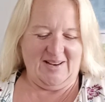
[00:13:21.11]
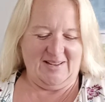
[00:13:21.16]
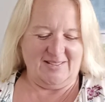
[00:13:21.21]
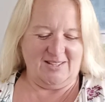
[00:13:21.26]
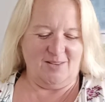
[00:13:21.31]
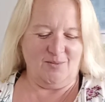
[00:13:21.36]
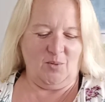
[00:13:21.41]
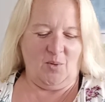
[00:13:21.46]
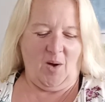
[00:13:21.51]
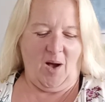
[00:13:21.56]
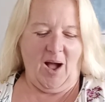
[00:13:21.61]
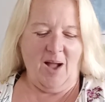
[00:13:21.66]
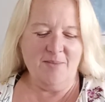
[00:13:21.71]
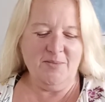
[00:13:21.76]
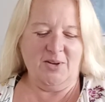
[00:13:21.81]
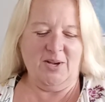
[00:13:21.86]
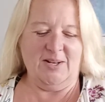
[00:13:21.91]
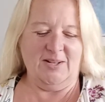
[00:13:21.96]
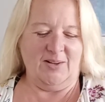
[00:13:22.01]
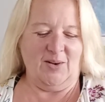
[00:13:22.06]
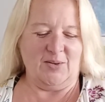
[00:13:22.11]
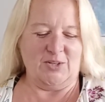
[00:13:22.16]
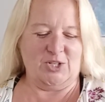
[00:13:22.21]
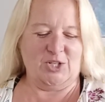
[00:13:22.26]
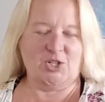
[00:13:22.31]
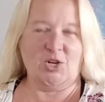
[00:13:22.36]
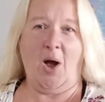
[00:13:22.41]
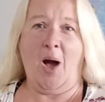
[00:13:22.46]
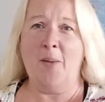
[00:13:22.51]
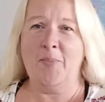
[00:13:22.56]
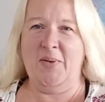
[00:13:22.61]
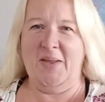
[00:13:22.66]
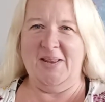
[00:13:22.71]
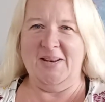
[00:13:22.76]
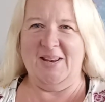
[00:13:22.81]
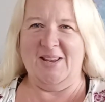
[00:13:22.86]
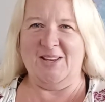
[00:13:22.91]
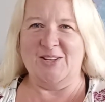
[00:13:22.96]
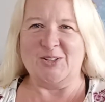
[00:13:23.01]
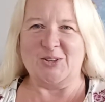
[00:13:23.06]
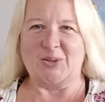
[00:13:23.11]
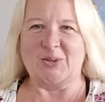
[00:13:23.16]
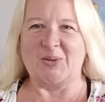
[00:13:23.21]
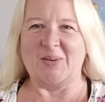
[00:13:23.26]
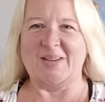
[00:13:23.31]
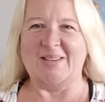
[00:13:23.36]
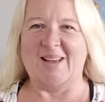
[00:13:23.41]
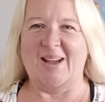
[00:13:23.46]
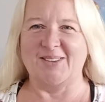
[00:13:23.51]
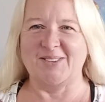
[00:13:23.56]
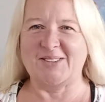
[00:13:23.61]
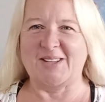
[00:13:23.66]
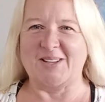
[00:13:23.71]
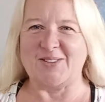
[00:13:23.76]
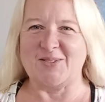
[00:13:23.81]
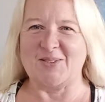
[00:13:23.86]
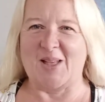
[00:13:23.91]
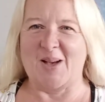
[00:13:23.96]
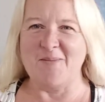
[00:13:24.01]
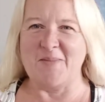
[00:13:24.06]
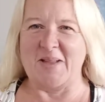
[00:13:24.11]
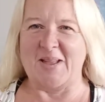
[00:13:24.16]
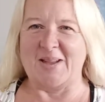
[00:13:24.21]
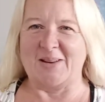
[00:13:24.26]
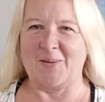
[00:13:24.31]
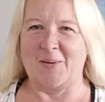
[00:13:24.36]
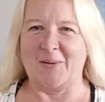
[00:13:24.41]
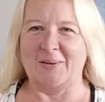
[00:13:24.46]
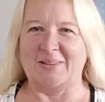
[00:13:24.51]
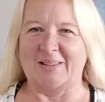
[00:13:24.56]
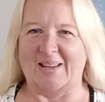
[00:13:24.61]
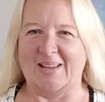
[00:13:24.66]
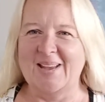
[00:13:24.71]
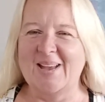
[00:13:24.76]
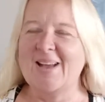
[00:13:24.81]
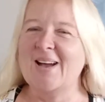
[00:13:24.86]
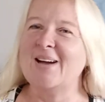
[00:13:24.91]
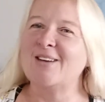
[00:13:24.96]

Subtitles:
I said, well, I'm going to go shopping in your greenhouse. Can you let me in early?